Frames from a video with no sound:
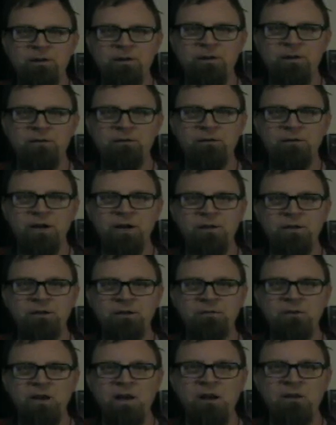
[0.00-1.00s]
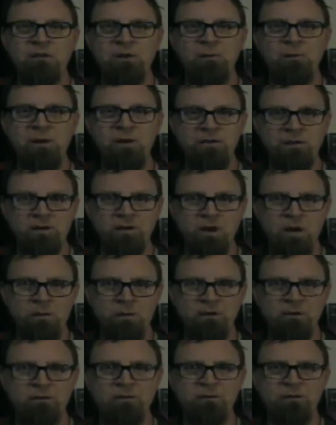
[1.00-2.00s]
insight into how they make the
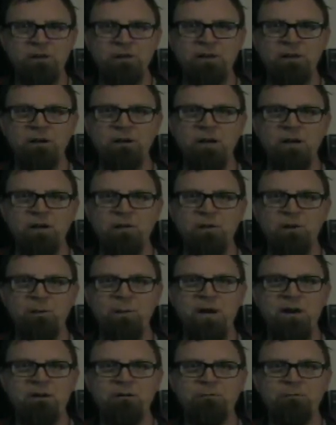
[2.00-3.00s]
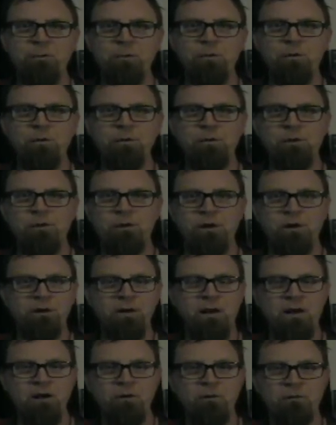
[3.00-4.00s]
comics and uh, their back and forth on
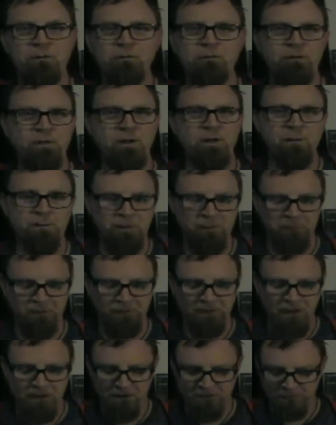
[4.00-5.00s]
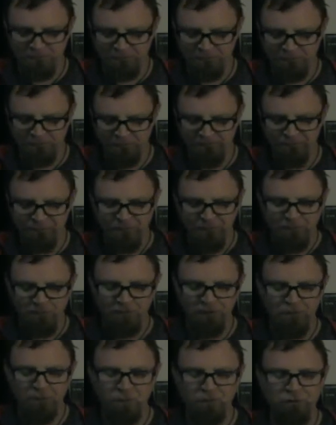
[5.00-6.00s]
how they come up with characters.
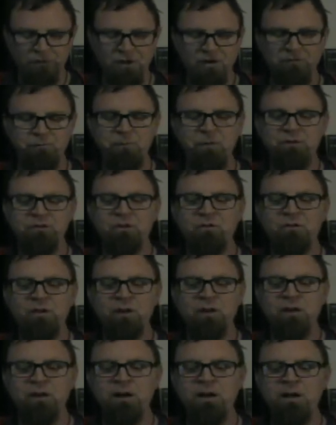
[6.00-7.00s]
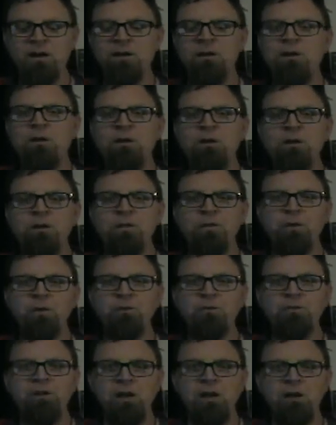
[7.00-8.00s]
Really cool stuff. Miskatonic High
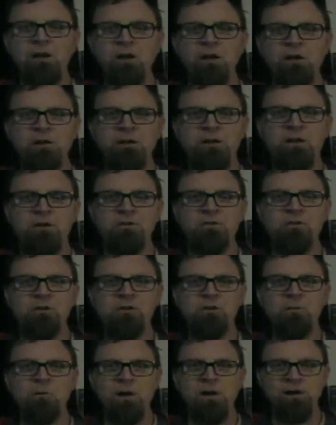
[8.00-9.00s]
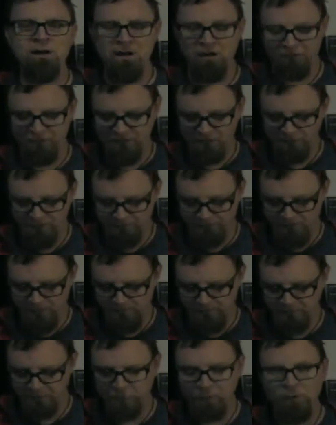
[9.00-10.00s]
13 on Kickstarter right now till
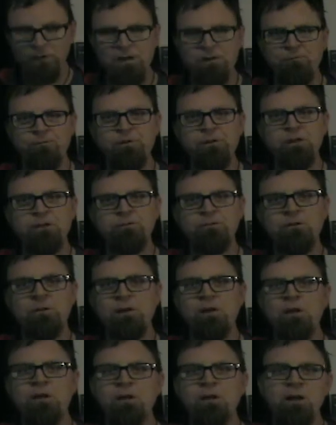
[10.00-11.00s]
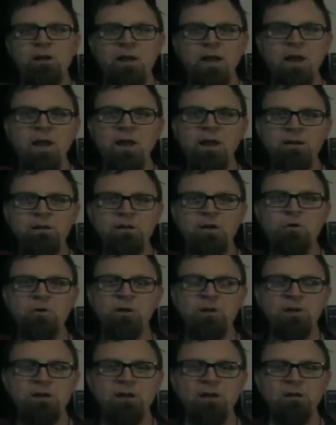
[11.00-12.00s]
November 25th and you
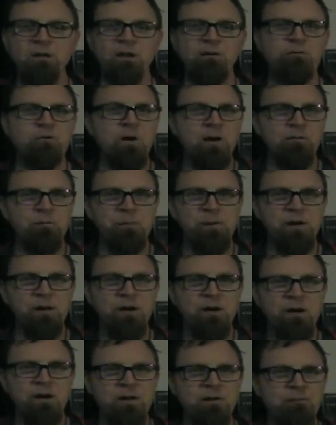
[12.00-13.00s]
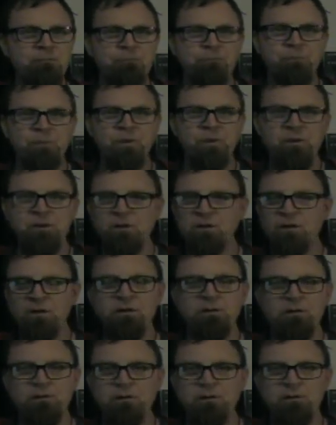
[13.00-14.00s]
can get Lovecraft PI. You
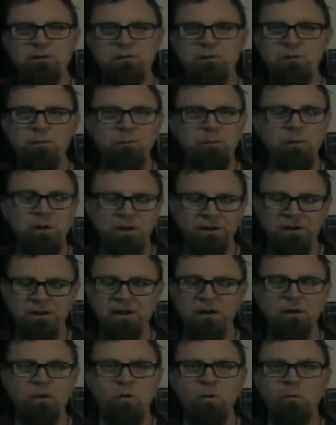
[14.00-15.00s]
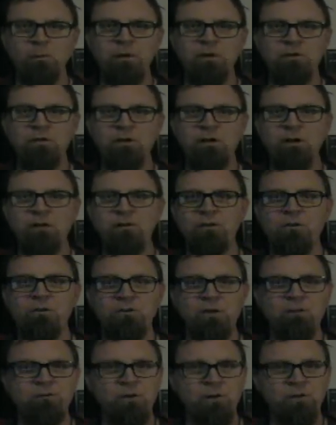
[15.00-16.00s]
can you can probably get a whole bunch of other
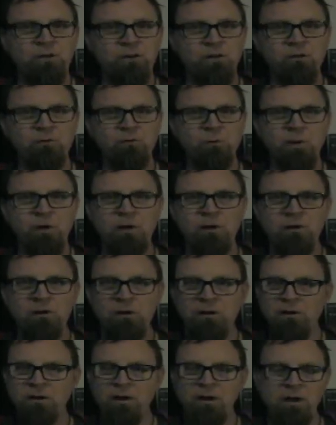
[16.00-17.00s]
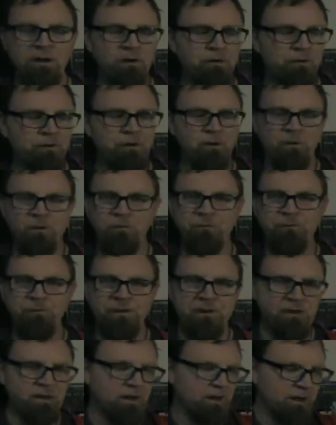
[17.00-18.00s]
stuff on there as well. I don't know if
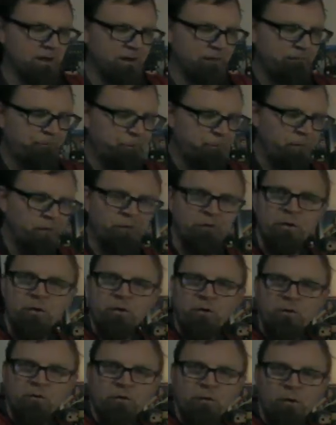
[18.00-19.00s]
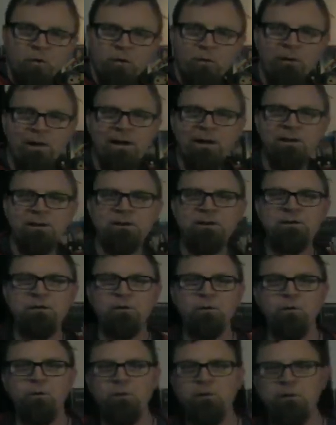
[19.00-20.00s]
the uh, Berserker Solo Island
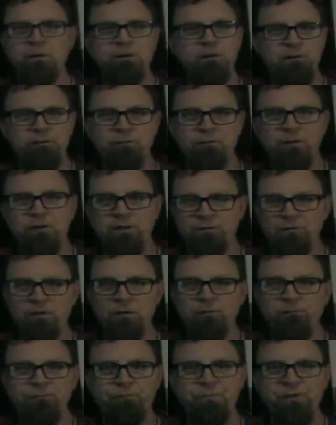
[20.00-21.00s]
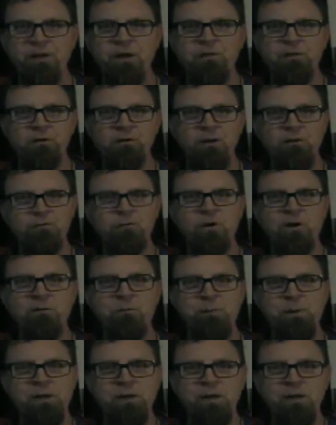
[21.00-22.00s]
or whatever the other
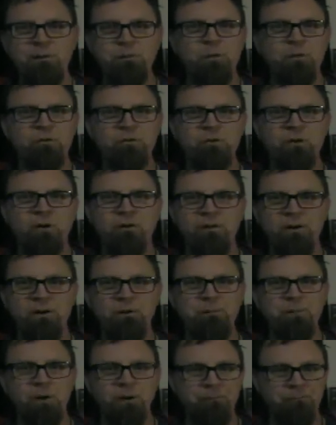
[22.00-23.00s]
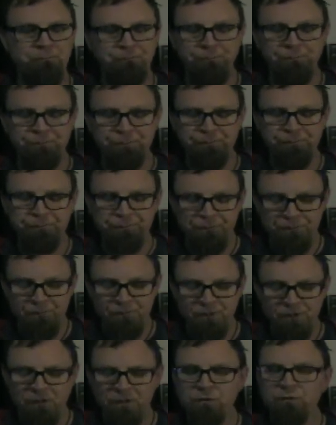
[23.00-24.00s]
Lovecraft PI books are on there, but
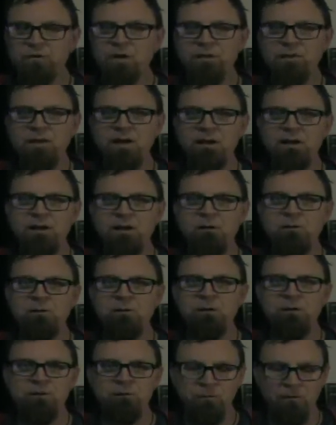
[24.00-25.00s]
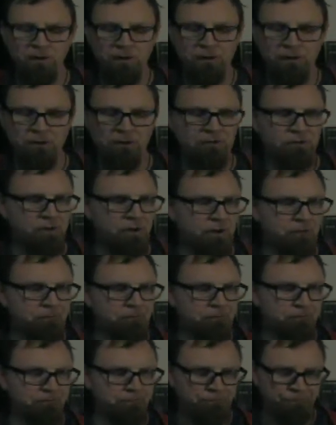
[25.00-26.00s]
check that out. Really good stuff.